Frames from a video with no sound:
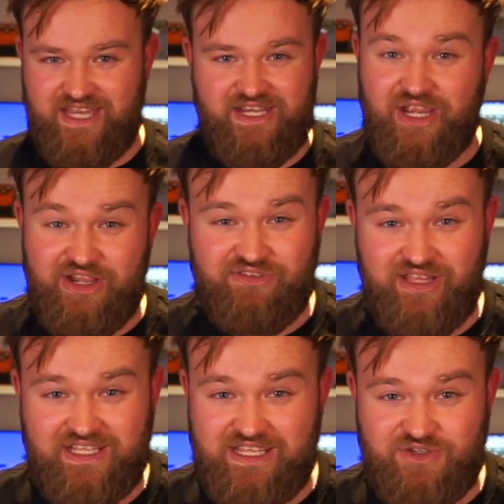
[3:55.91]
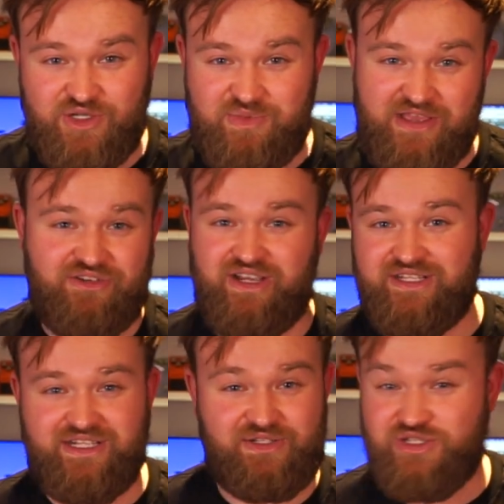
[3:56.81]
then hopefully that gives you a bit of an
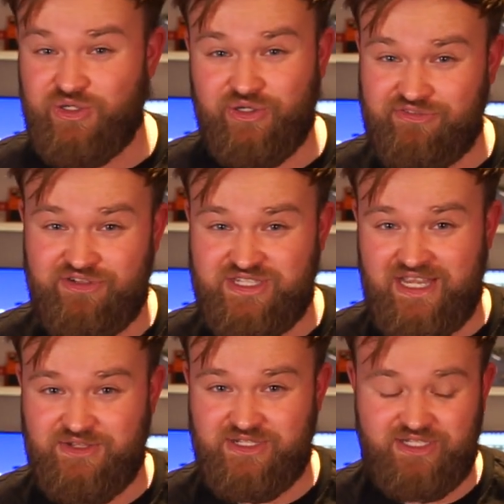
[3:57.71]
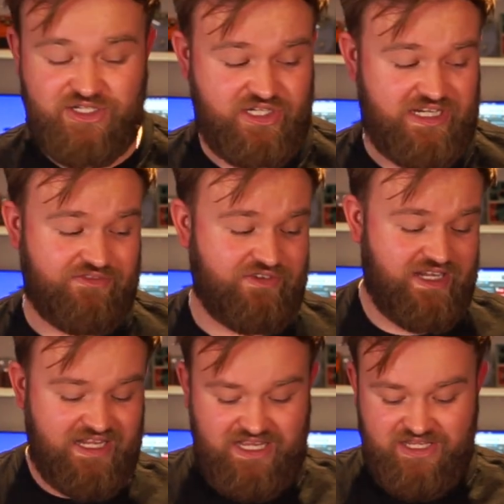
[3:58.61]
idea of the sort of different sounds it can achieve.
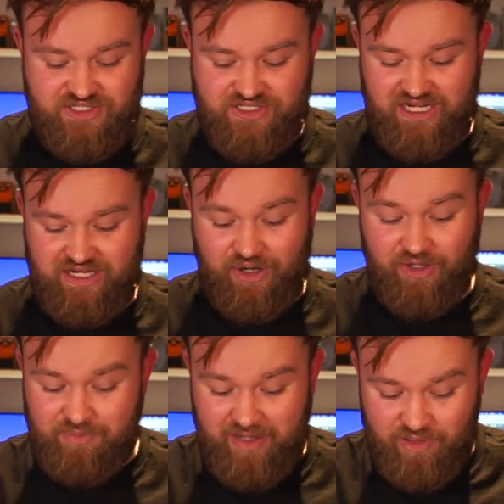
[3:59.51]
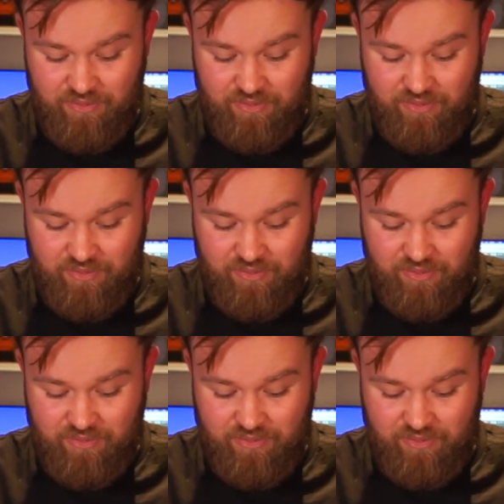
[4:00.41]
So on the pedal